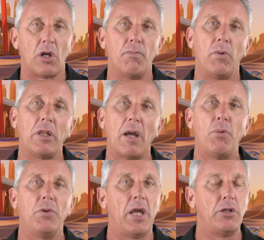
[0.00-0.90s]
So when they
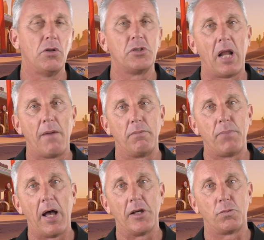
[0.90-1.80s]
put their username
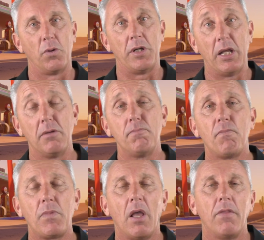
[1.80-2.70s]
and password
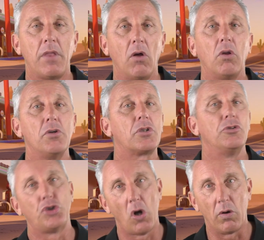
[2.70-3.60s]
in, they'll lose
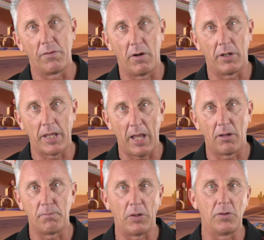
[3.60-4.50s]
control of their
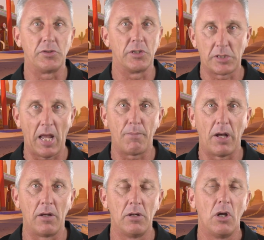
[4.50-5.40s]
account because the
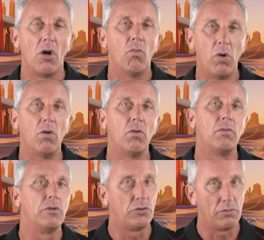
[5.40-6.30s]
scammer
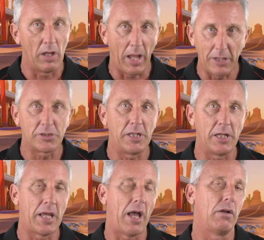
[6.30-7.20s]
will enter
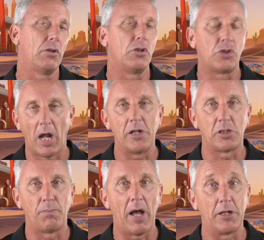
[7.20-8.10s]
the account,
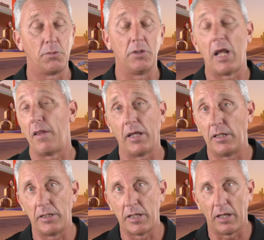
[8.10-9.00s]
change the password. Now
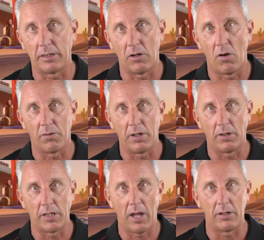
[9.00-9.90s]
that kid can't get hold of
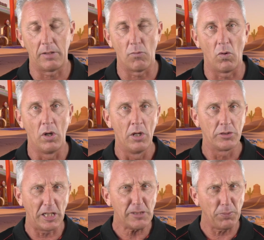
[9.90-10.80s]
their account anymore.
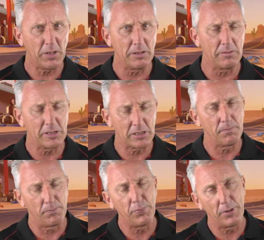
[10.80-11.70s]
So that's a
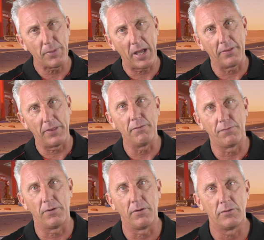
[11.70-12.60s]
pretty bad
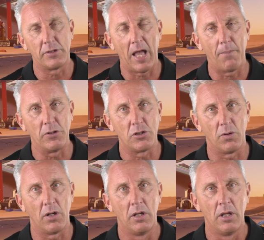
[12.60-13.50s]
thing to happen
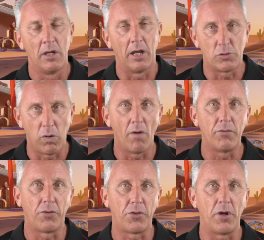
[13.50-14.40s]
to a
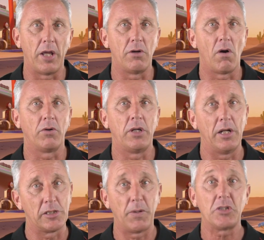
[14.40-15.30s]
12 or 13-year-old kid,